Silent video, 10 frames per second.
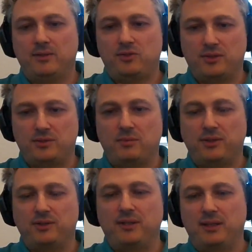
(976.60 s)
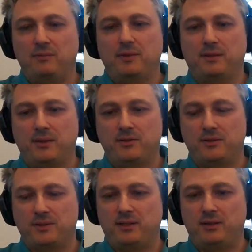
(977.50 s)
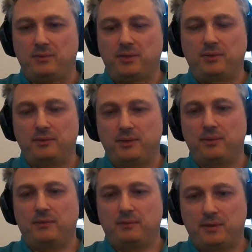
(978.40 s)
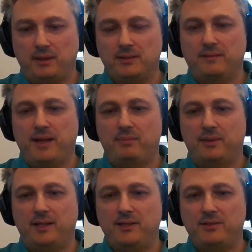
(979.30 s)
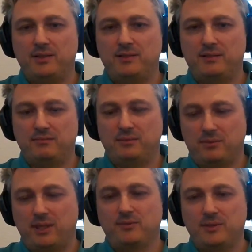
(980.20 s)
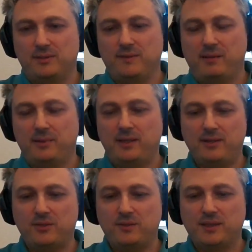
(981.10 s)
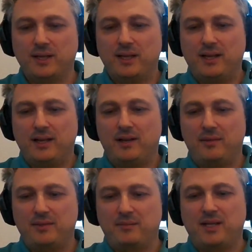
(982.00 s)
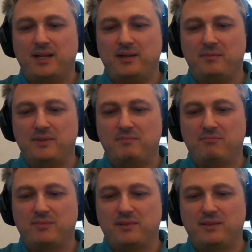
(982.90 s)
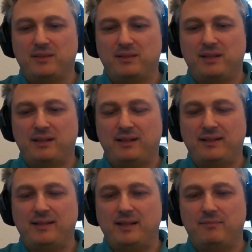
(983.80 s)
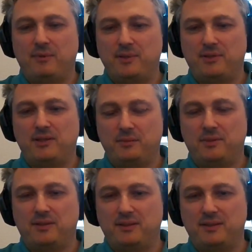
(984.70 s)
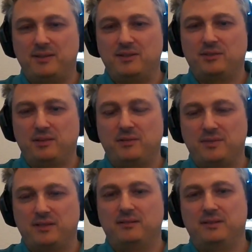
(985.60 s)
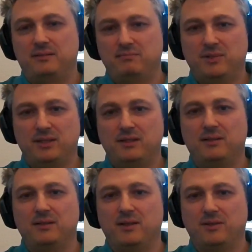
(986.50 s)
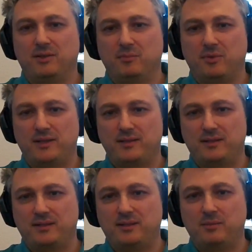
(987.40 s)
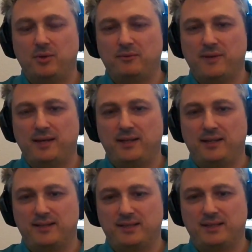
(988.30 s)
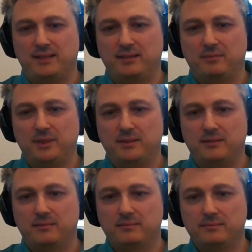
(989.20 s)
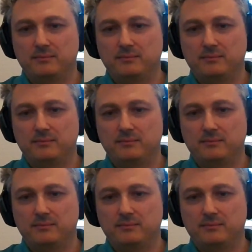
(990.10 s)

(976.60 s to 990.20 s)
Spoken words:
It's just when you're dealing with a larger scale, where you're doing it with tons of applications, hundreds of applications, sometimes collecting that information, coming with the decision comes a little longer in process. A little more vetting is needed to be done.